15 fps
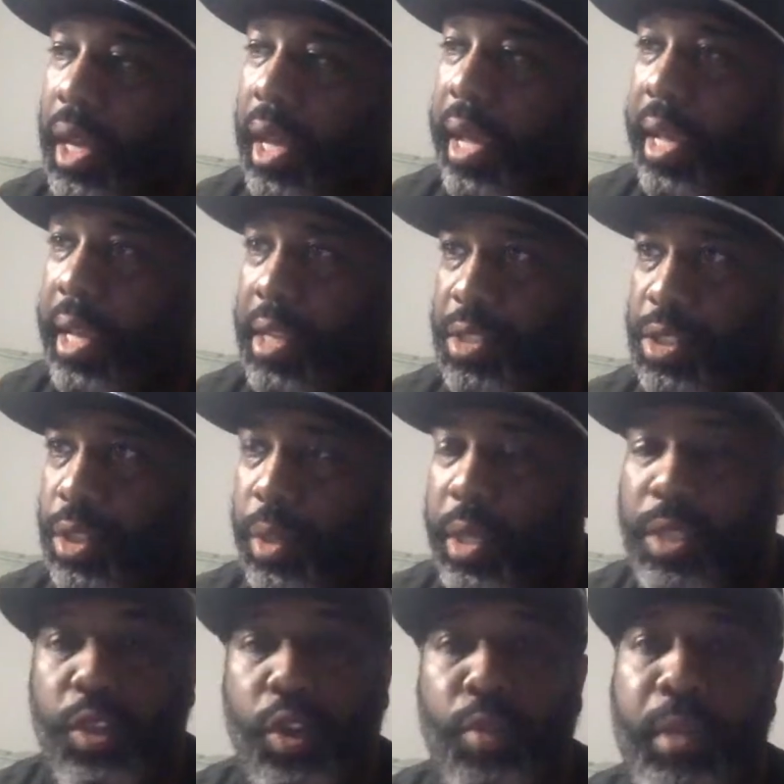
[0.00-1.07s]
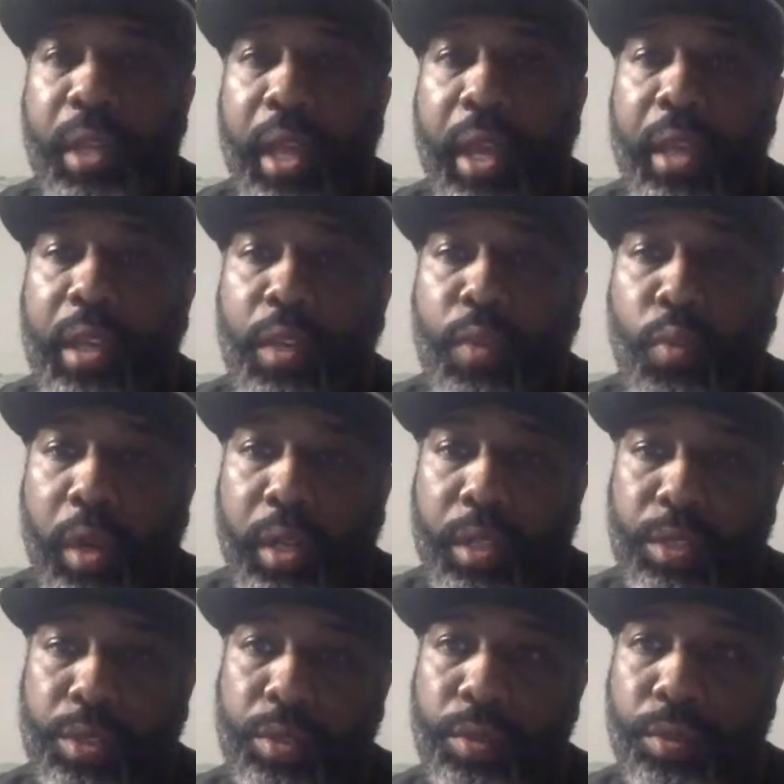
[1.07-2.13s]
And so he told me that he wanted
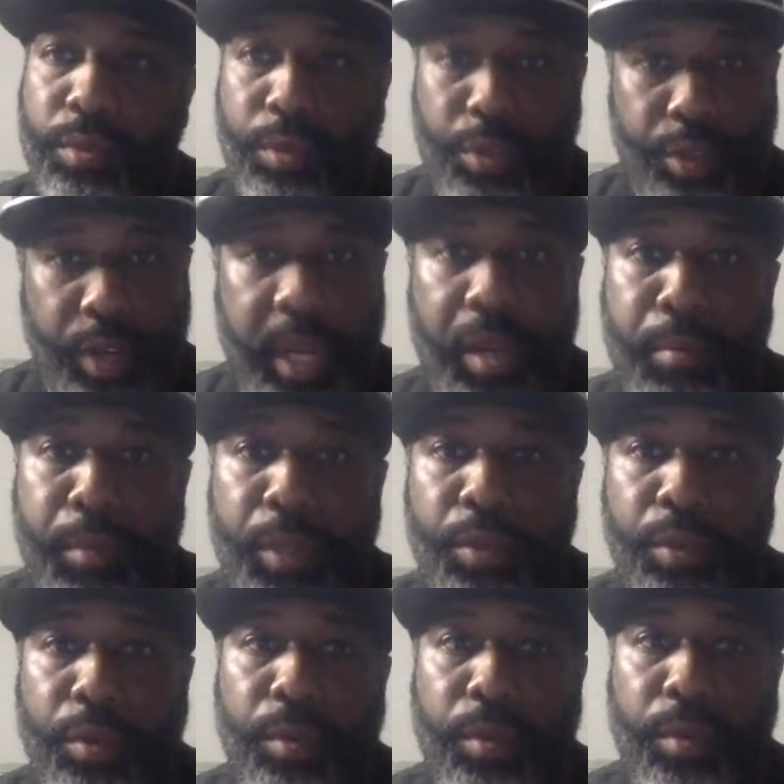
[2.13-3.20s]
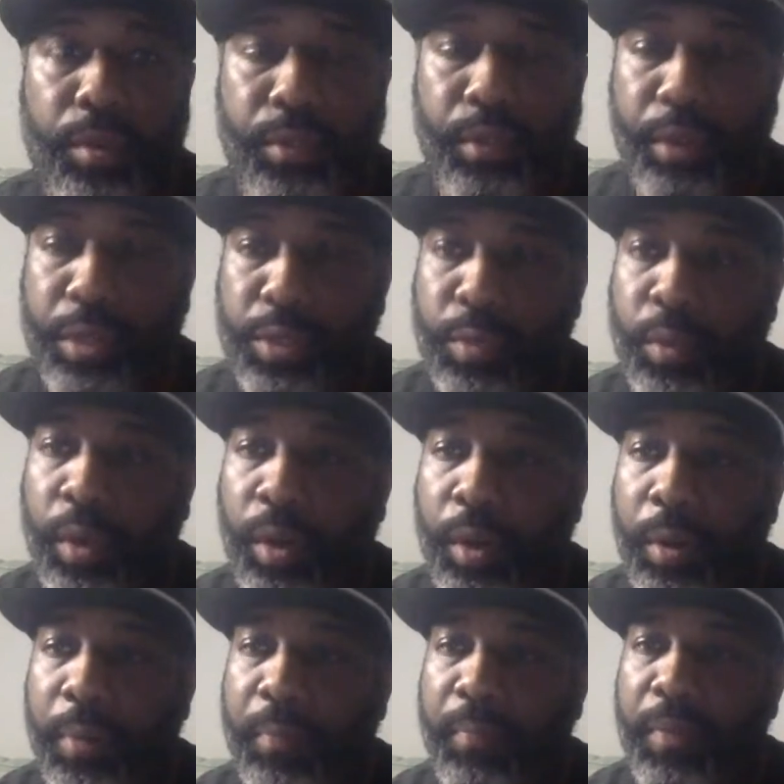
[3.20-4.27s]
to create a mural for his
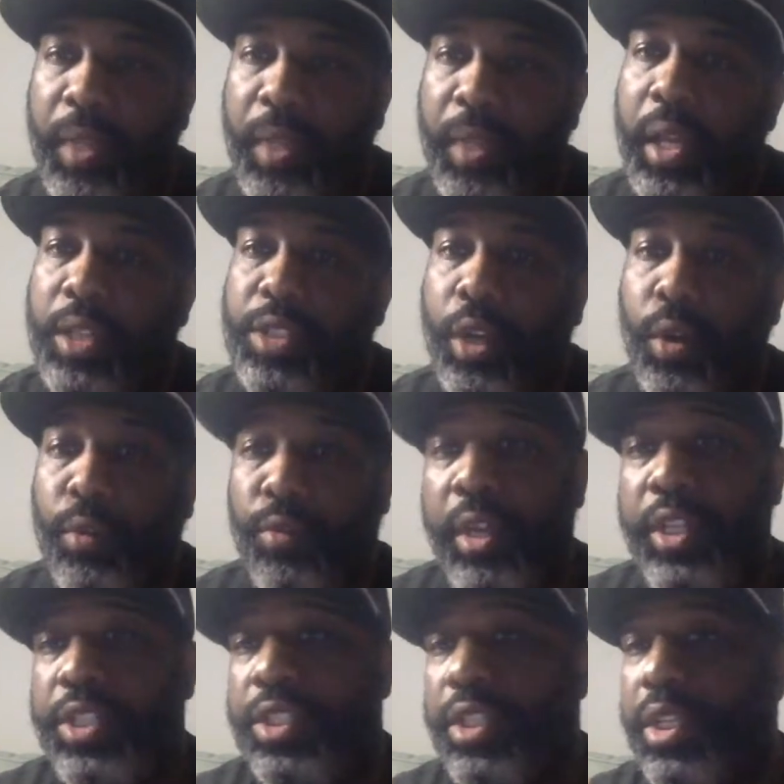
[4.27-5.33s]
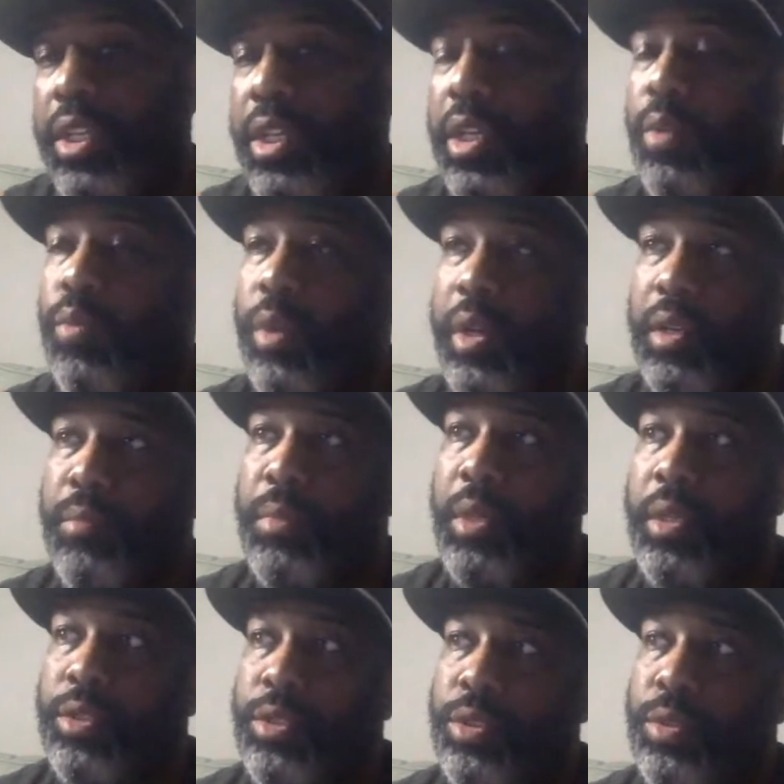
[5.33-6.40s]
wall. So originally he wanted me
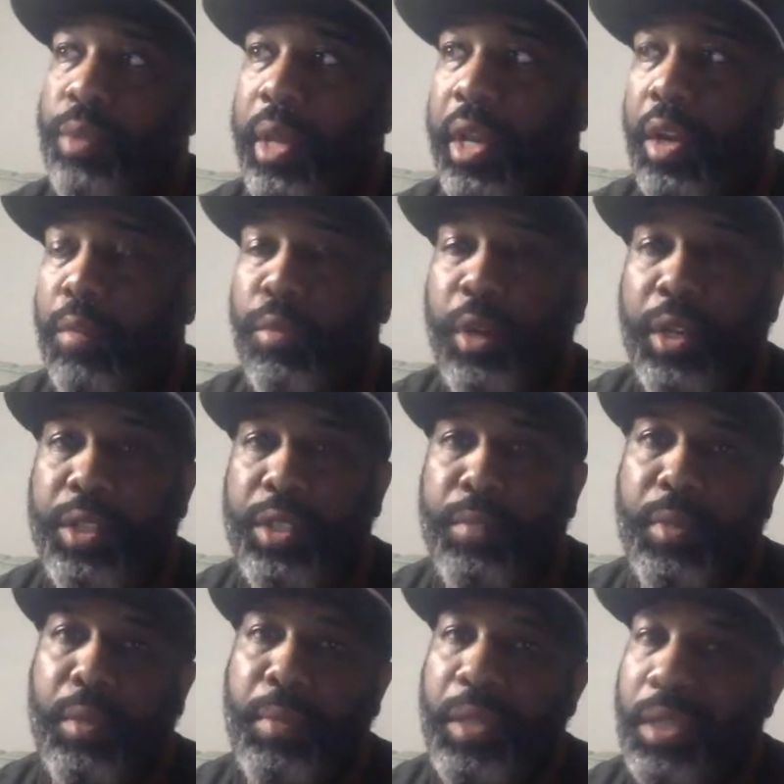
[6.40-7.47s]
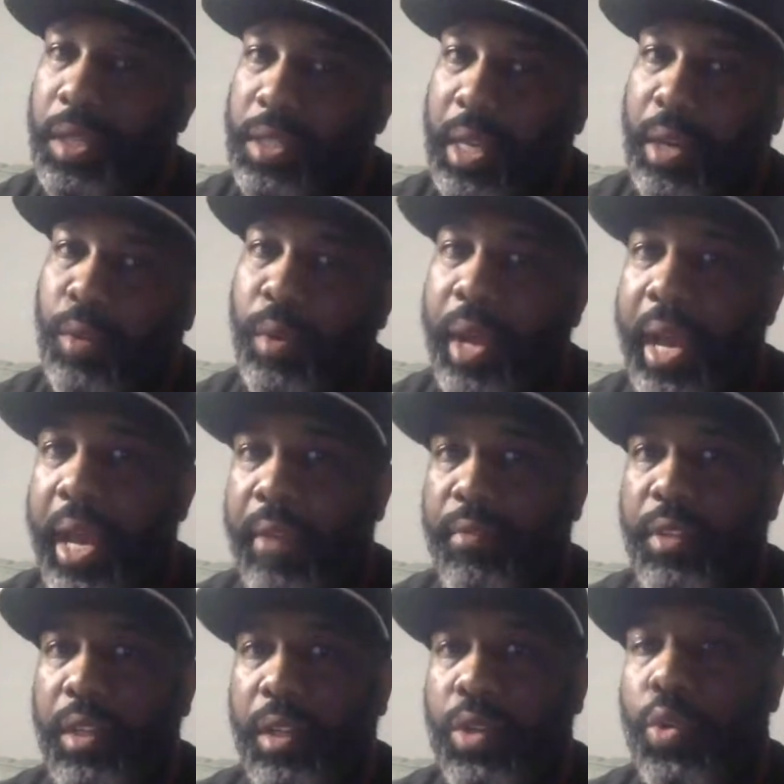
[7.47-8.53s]
to airbrush it, but because I don't have
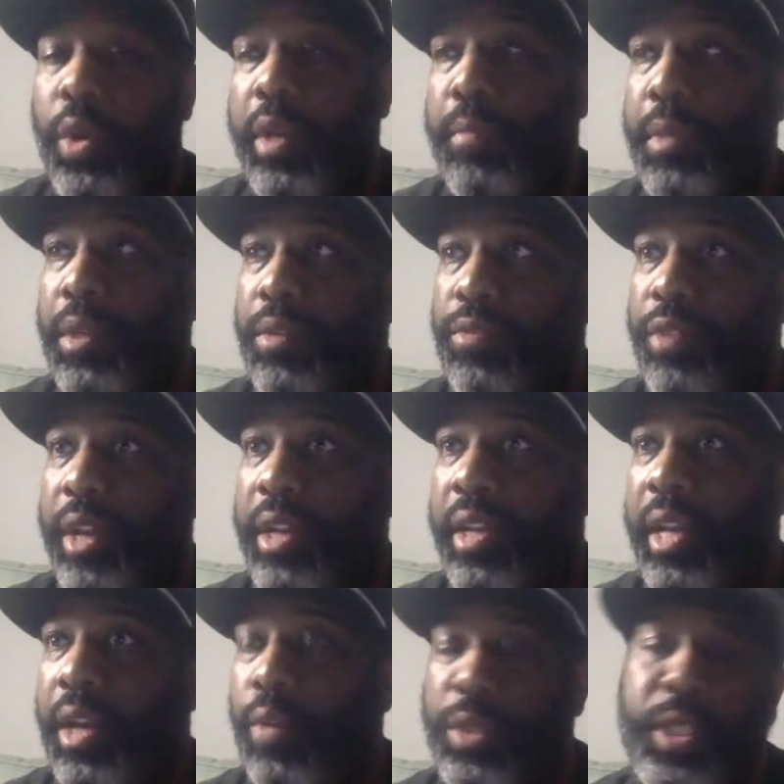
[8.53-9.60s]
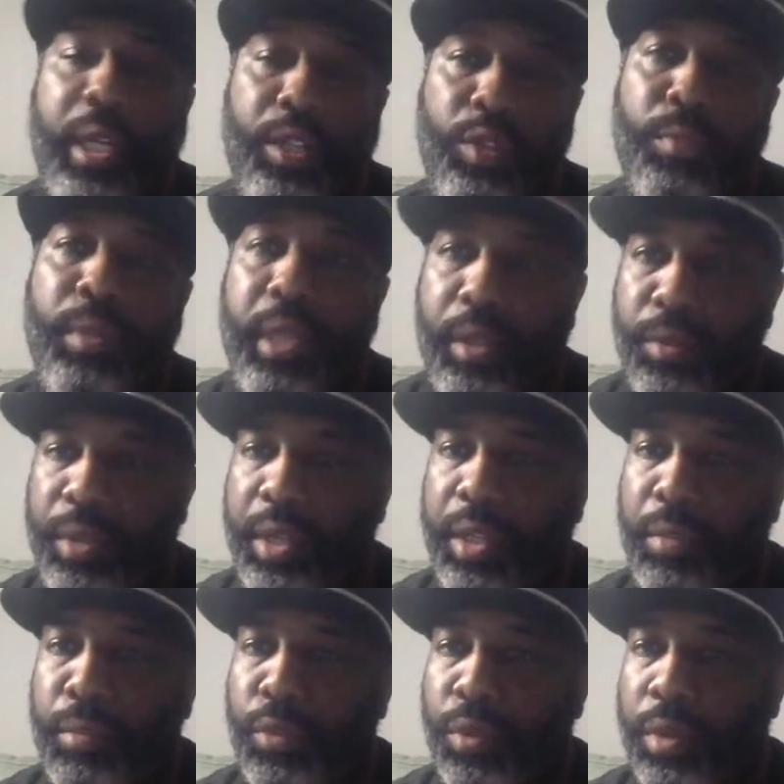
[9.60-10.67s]
the equipment right now, which I do plan on getting
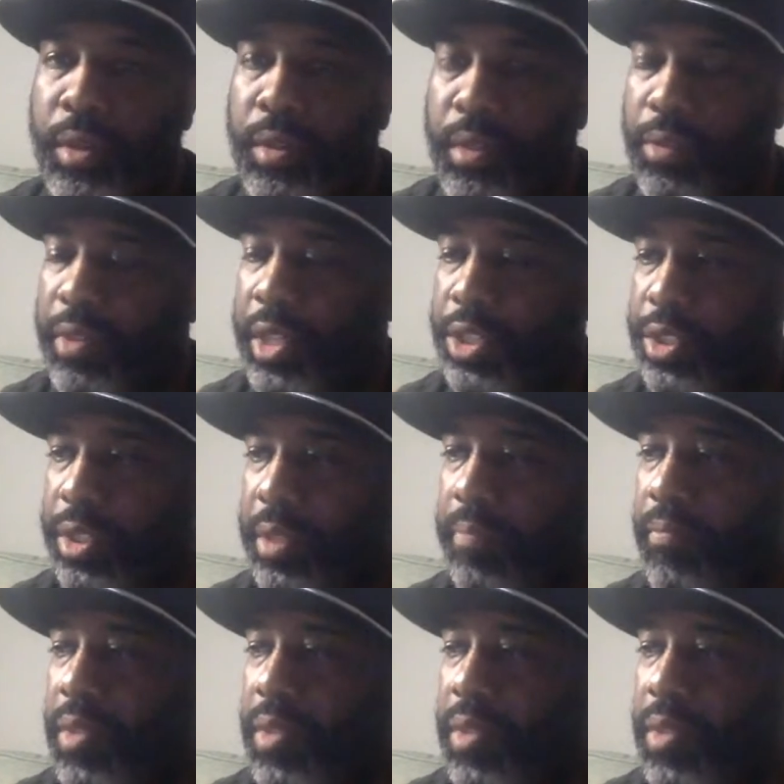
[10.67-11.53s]
more eventually,